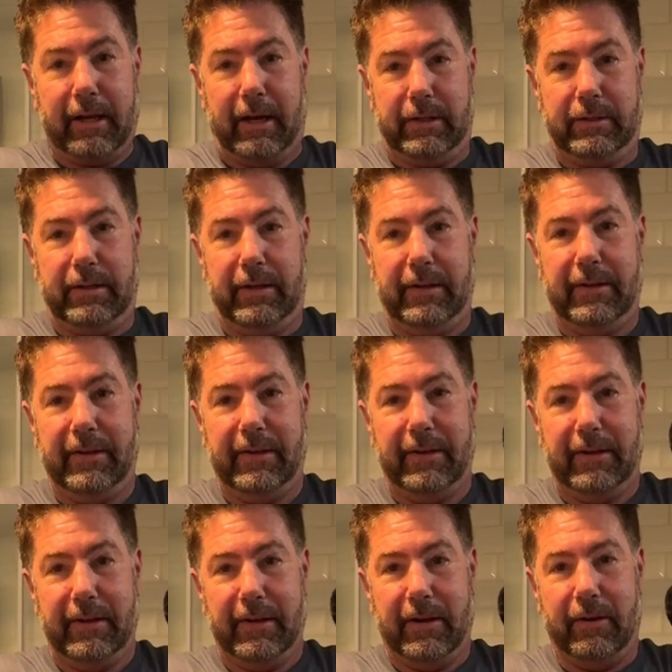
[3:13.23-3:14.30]
us.
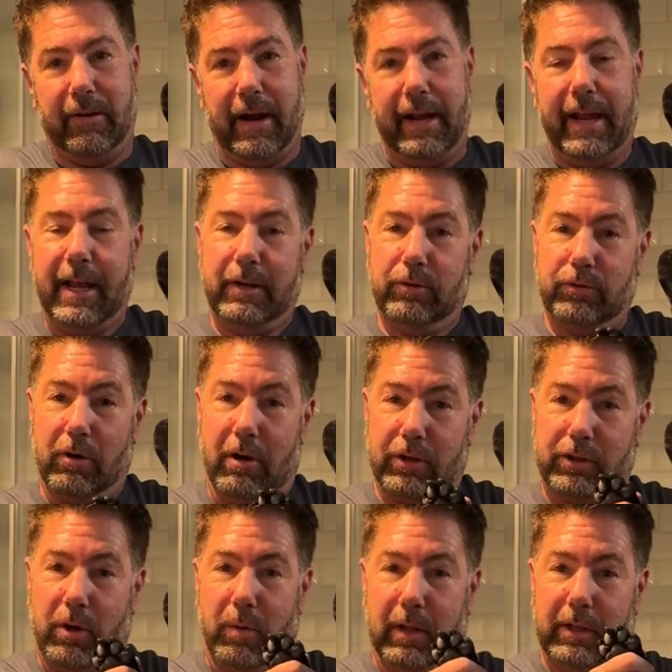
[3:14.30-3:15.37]
All right. And there's
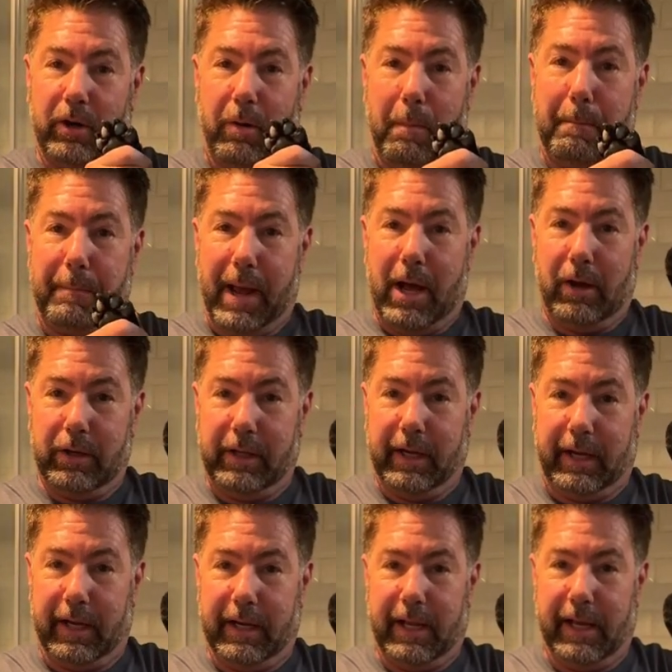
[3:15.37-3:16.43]
also a little bell you
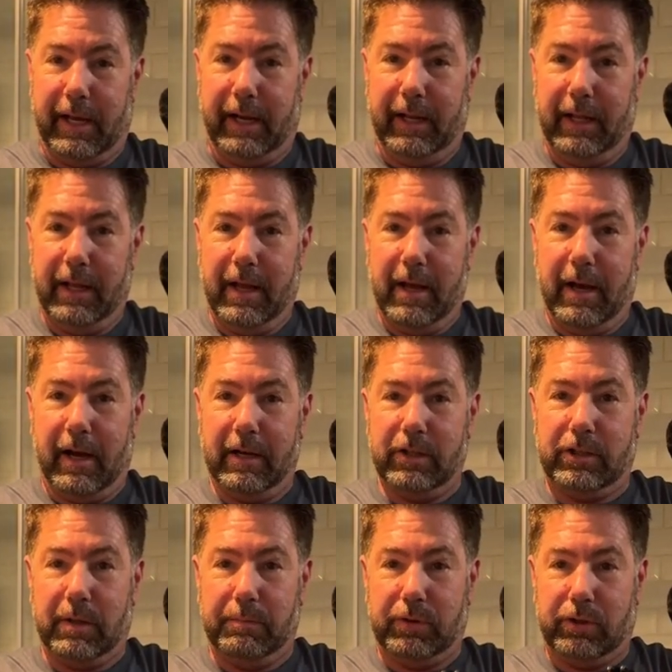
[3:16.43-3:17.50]
can hit on the
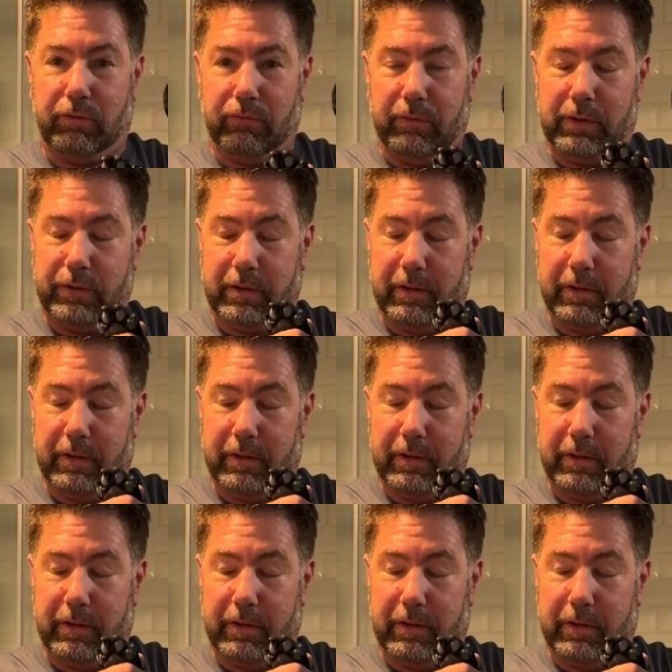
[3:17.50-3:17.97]
subscribe